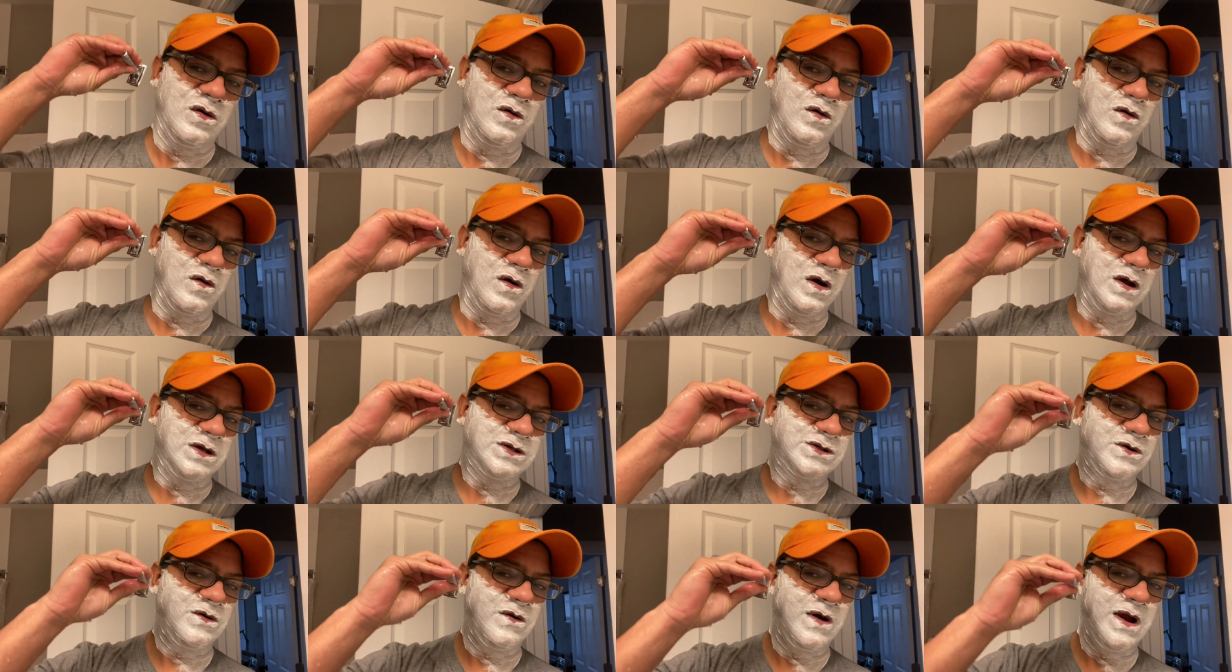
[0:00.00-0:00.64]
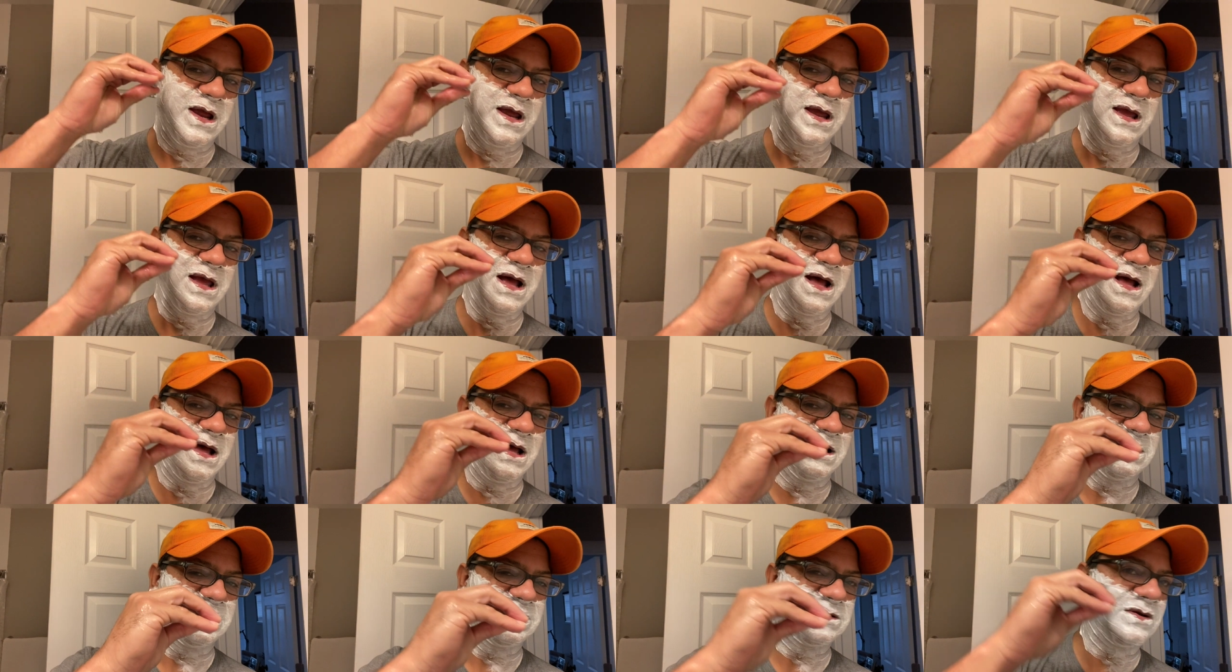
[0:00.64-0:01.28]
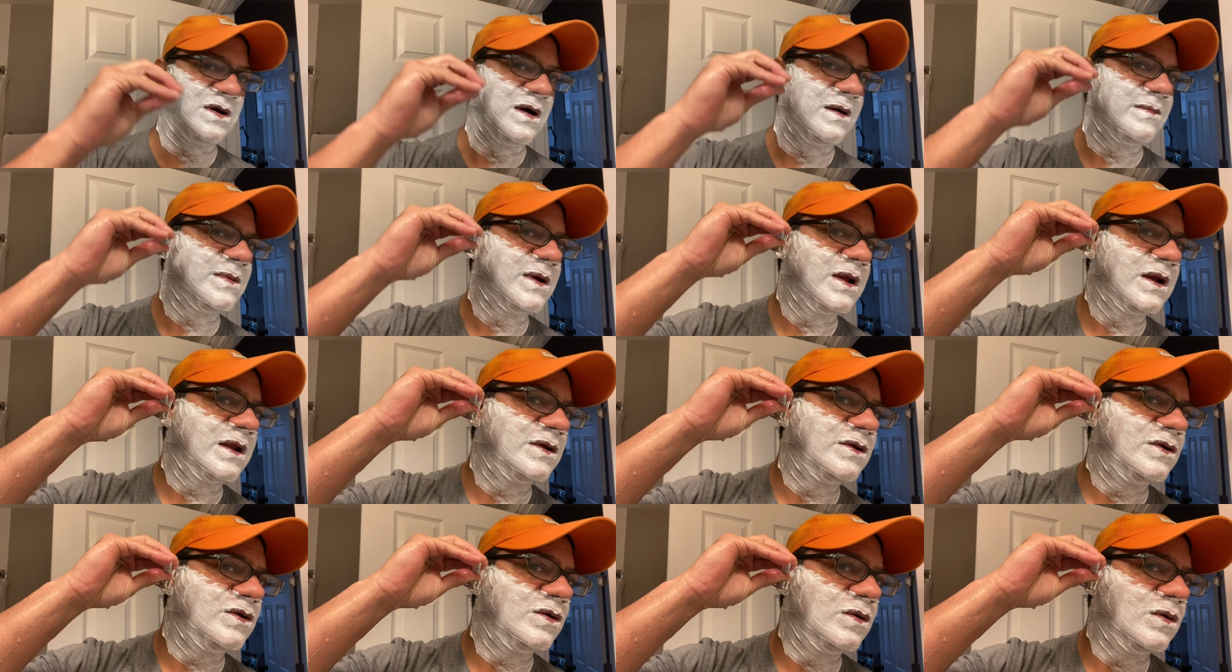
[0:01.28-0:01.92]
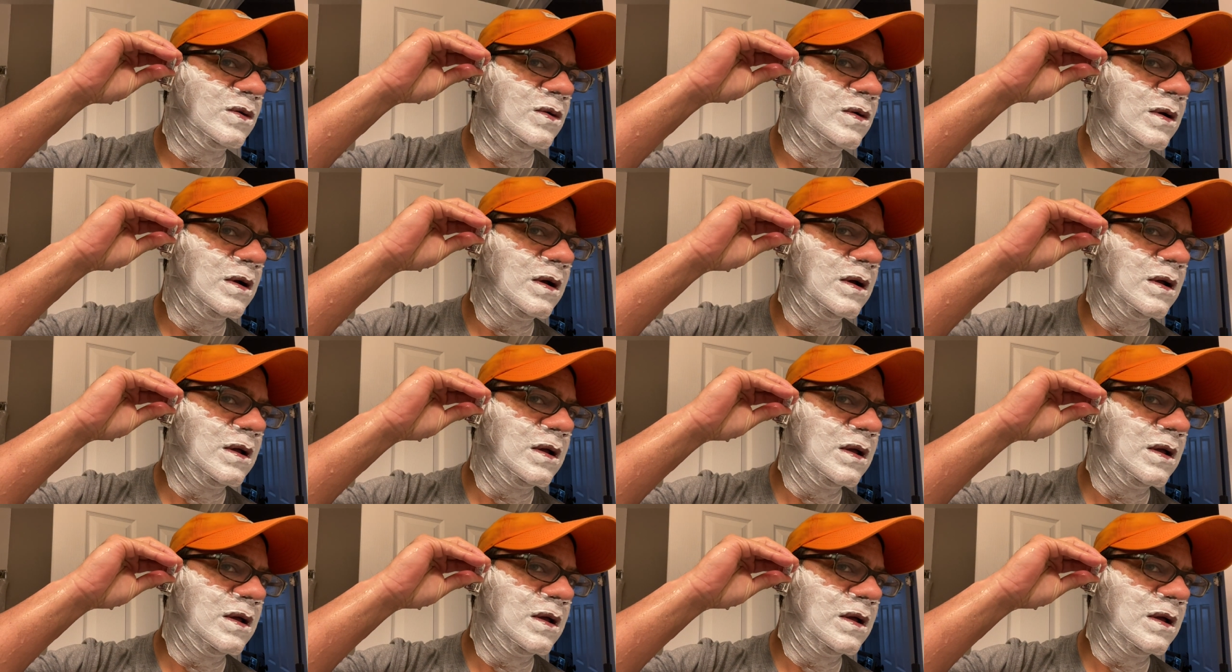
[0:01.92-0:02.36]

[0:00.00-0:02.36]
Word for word: Cross grain, guys, so I'm gonna do,